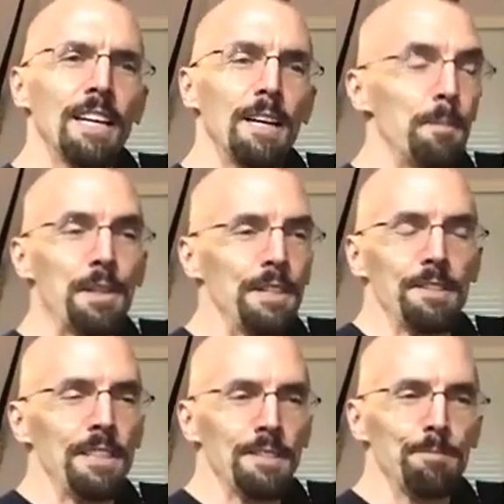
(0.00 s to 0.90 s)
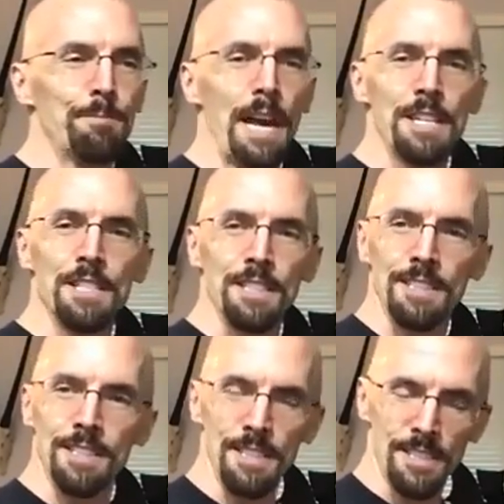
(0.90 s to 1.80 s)
But the passion
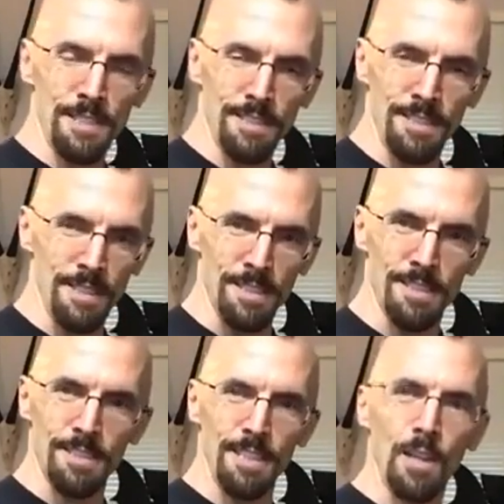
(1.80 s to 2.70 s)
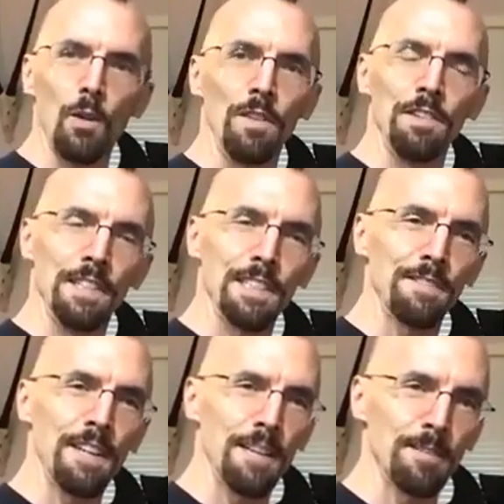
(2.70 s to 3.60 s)
is equivalent,
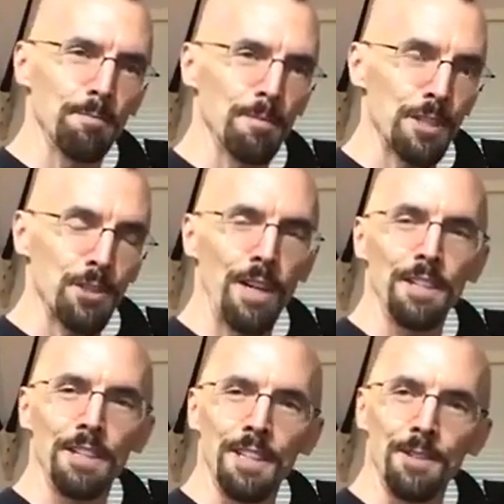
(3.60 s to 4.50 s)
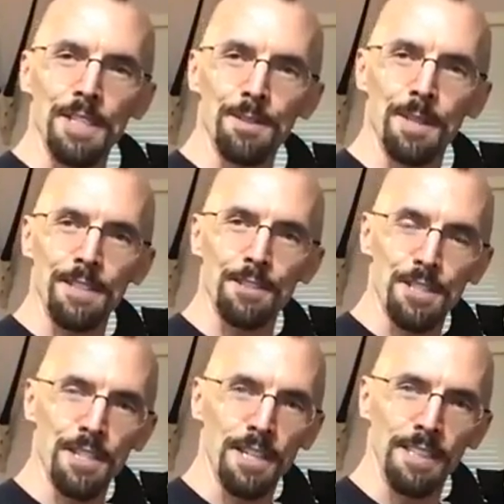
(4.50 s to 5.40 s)
if not much greater than it was when I
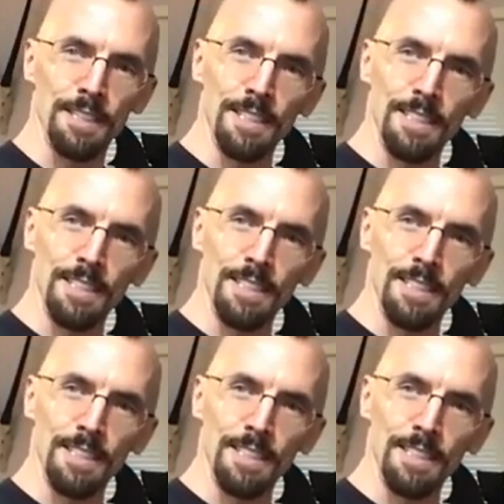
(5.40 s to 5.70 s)
first started.